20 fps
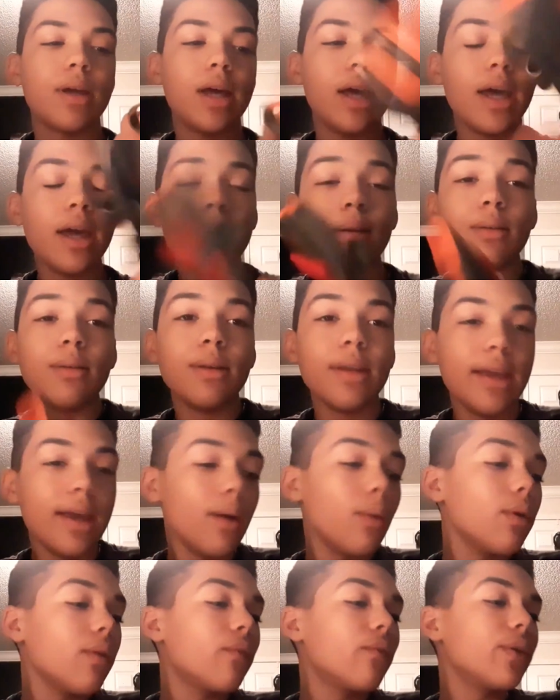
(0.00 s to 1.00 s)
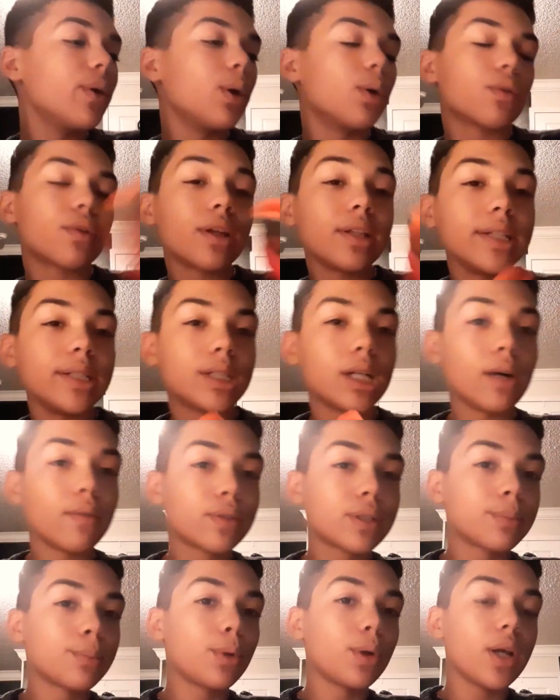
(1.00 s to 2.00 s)
It would feel really
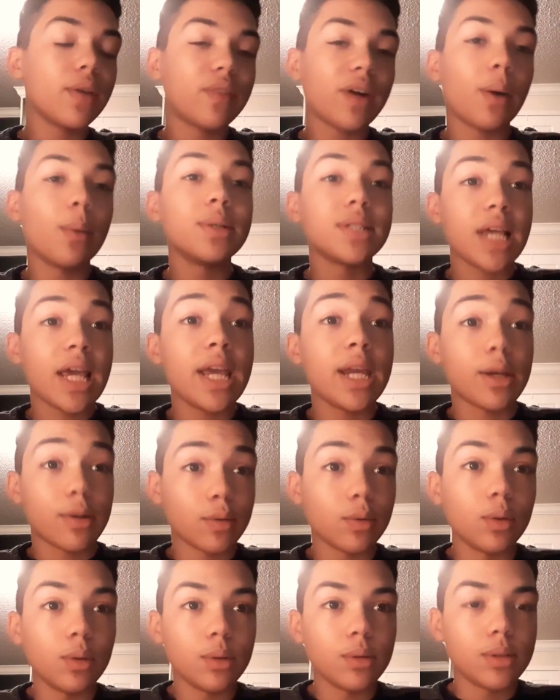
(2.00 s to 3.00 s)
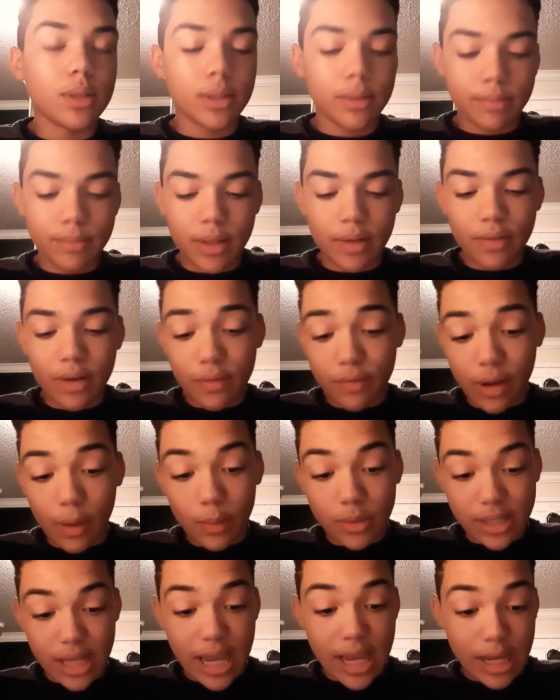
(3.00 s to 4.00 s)
comfortable if I was 8-year-old. If I
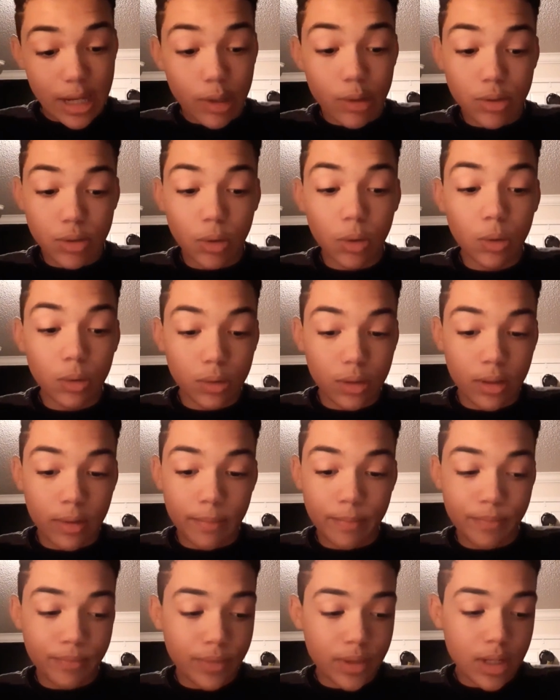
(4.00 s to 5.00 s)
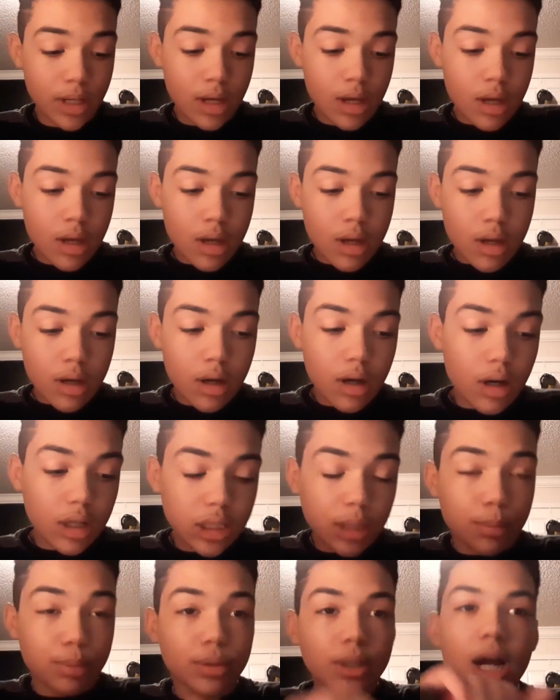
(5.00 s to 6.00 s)
was 8 years old.
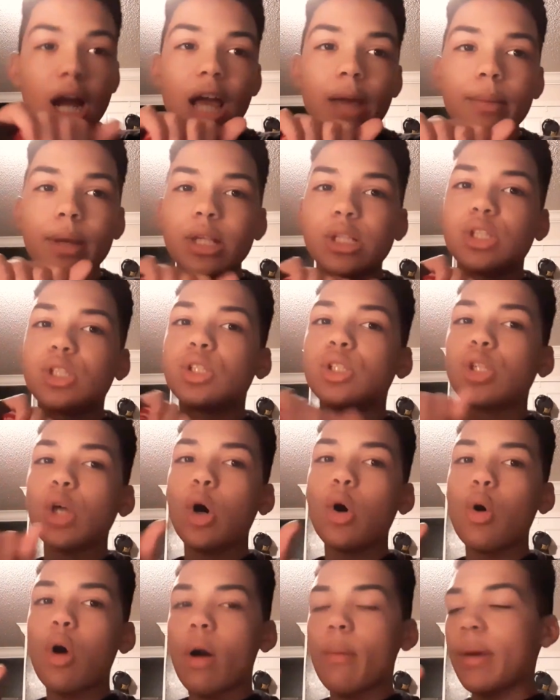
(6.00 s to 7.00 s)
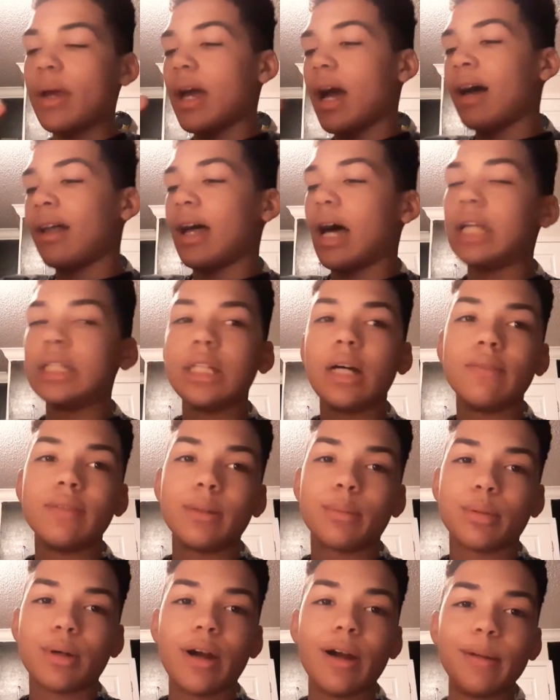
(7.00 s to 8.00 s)
The Prime is so amazing. I love
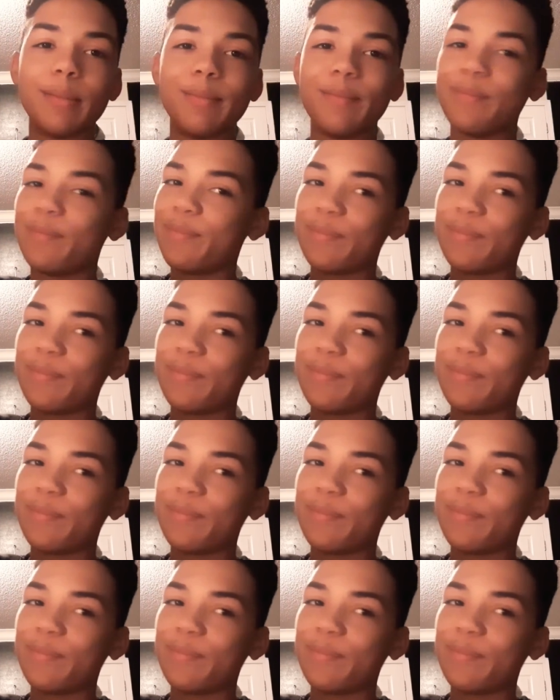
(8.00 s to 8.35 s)
the Prime.